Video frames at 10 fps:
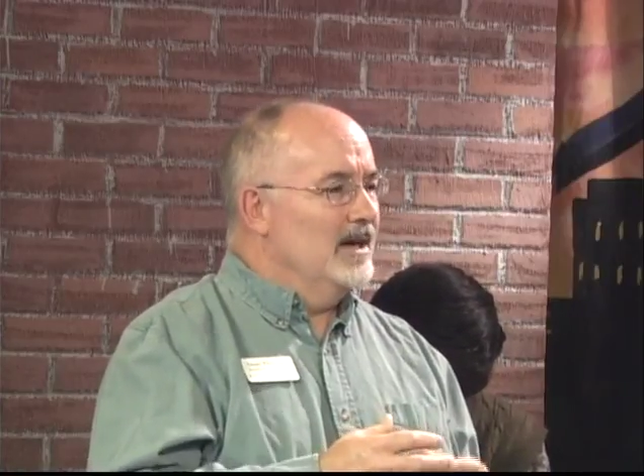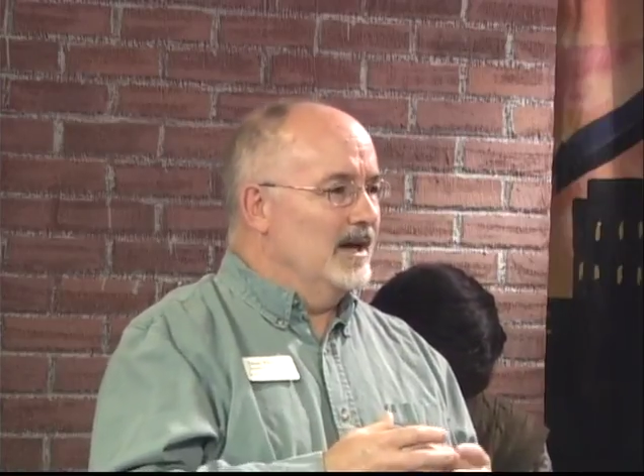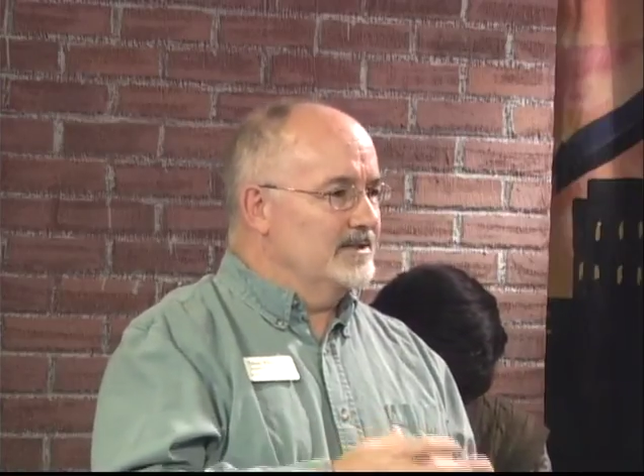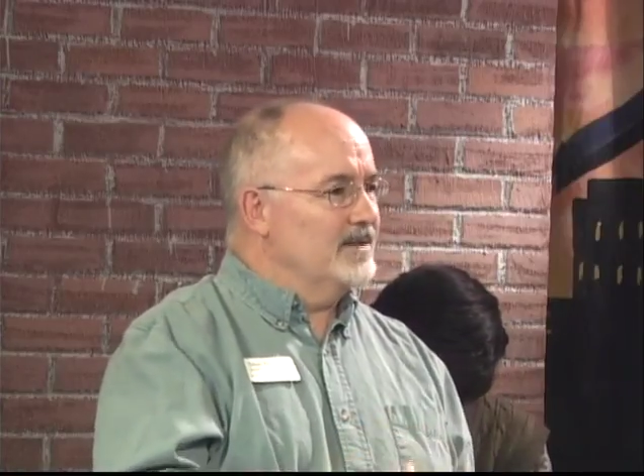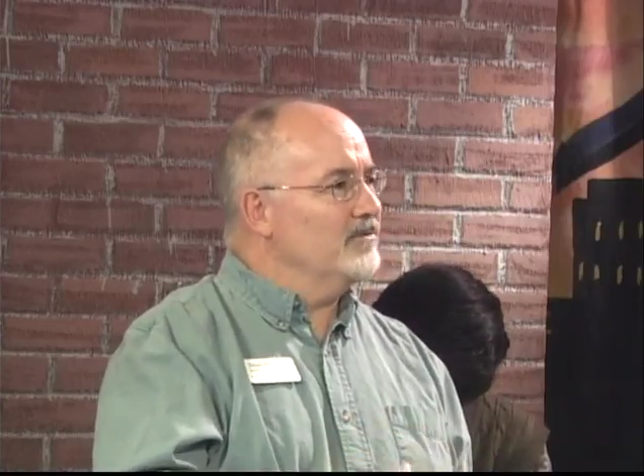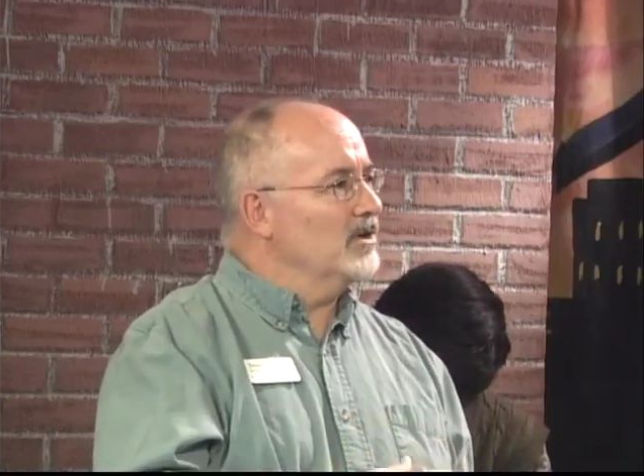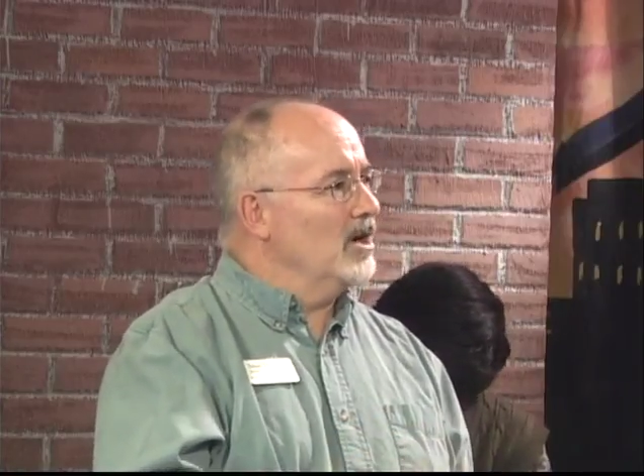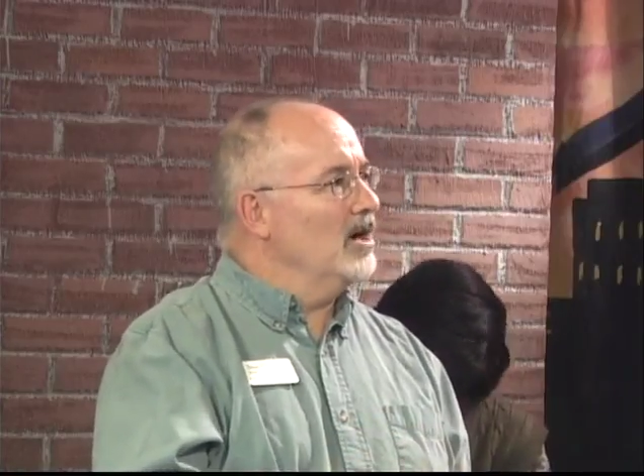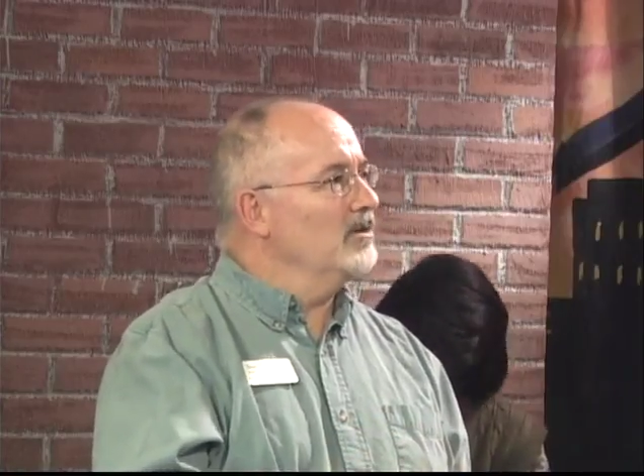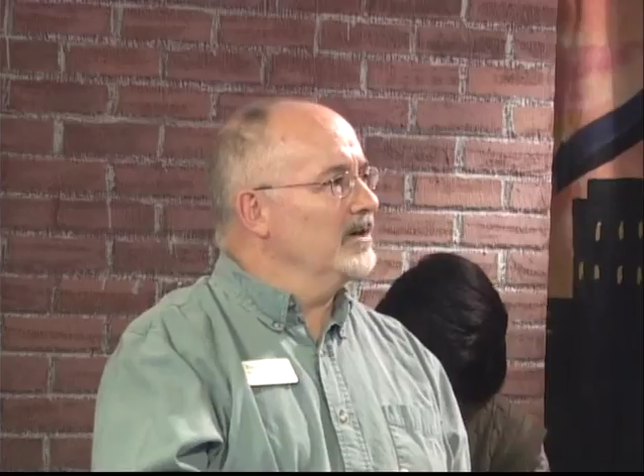a different
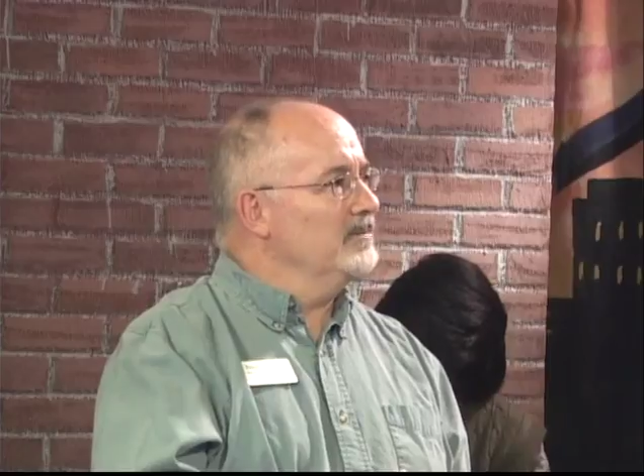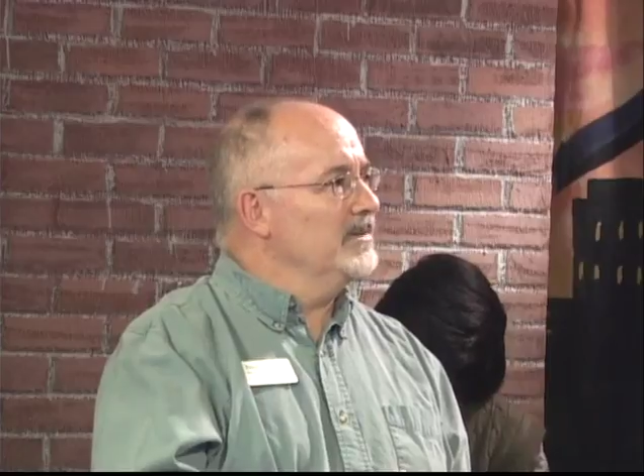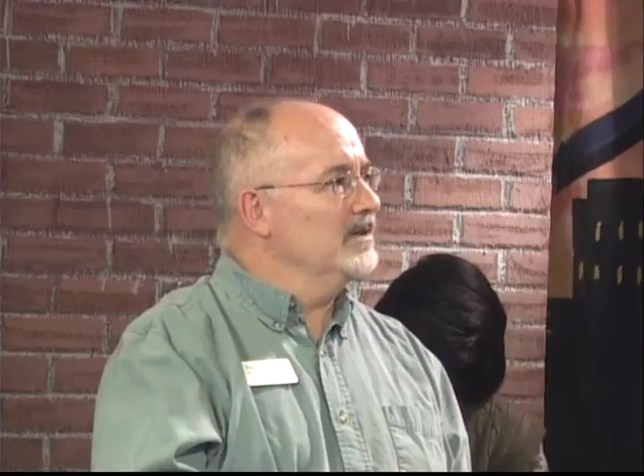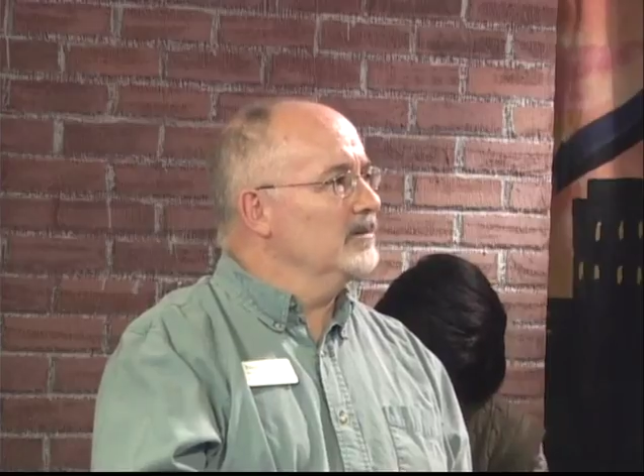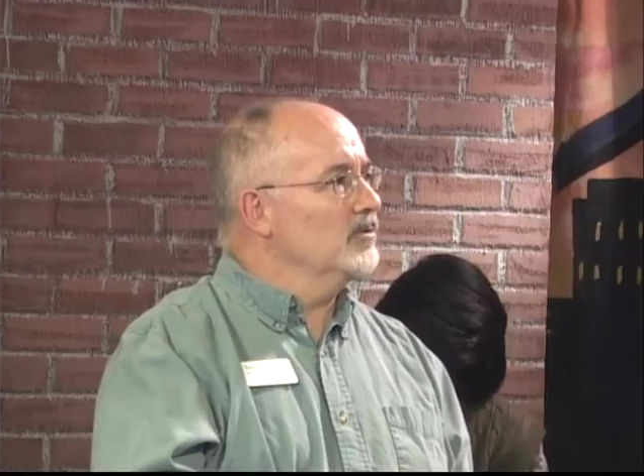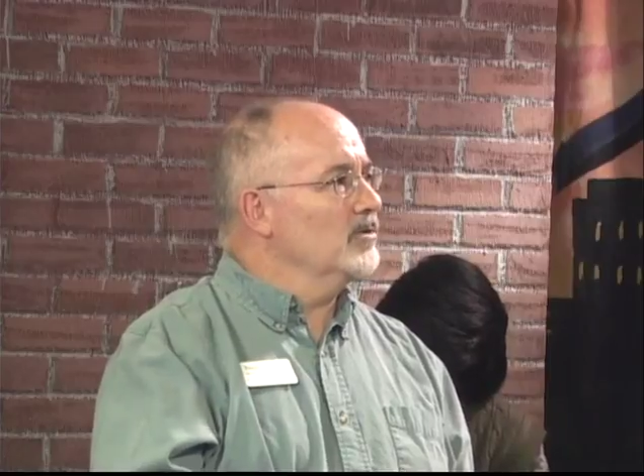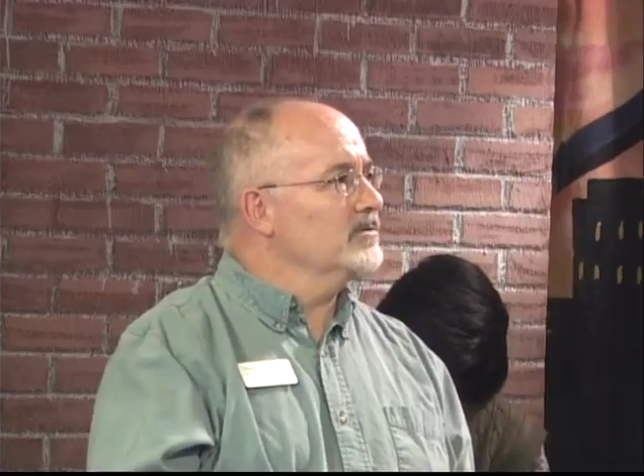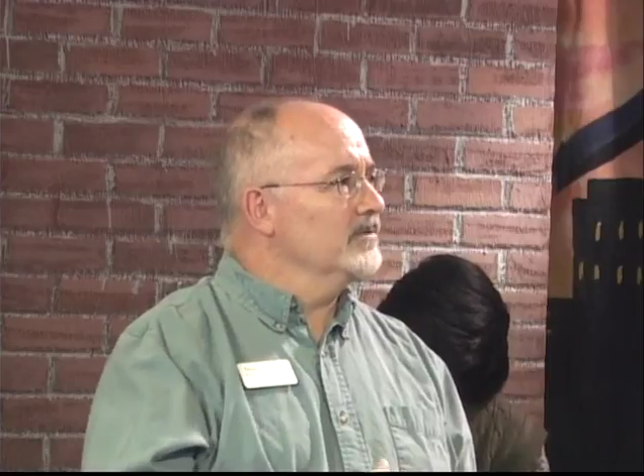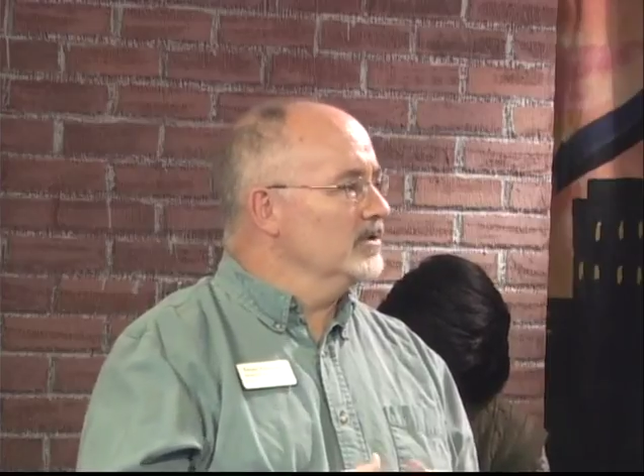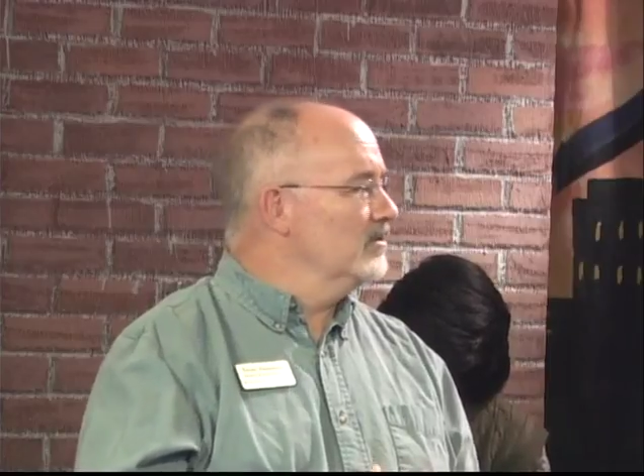congregate meal approach
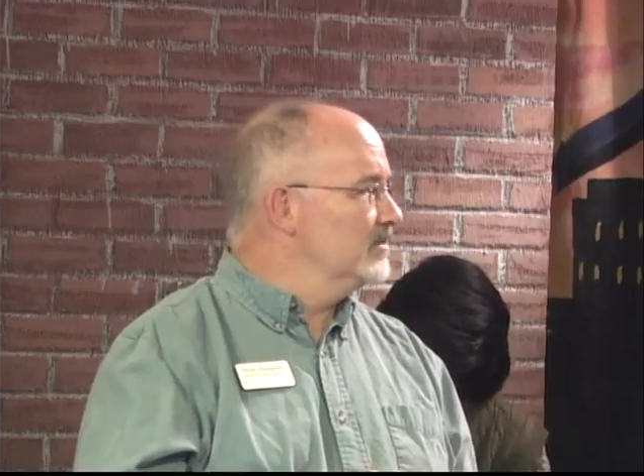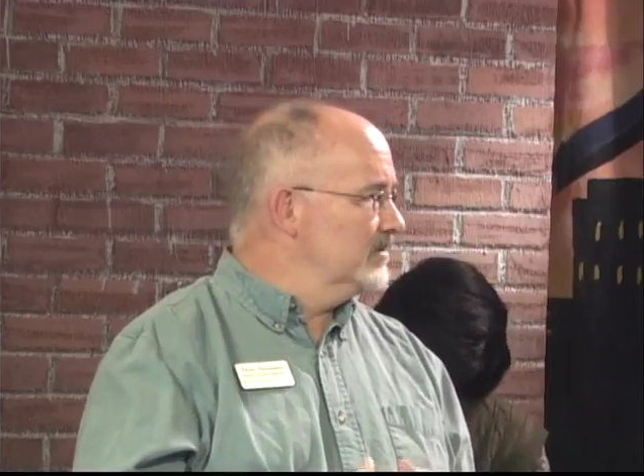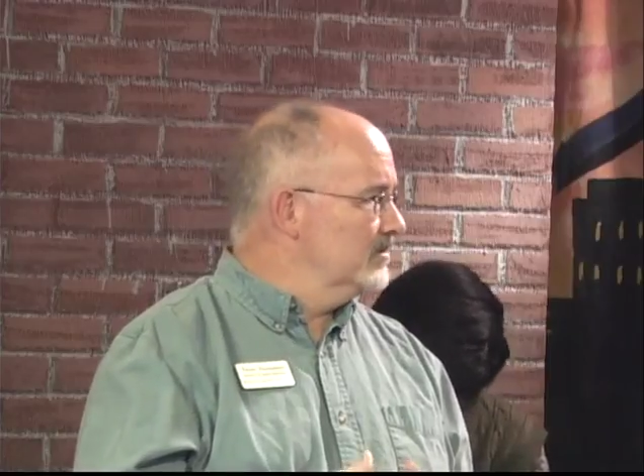for those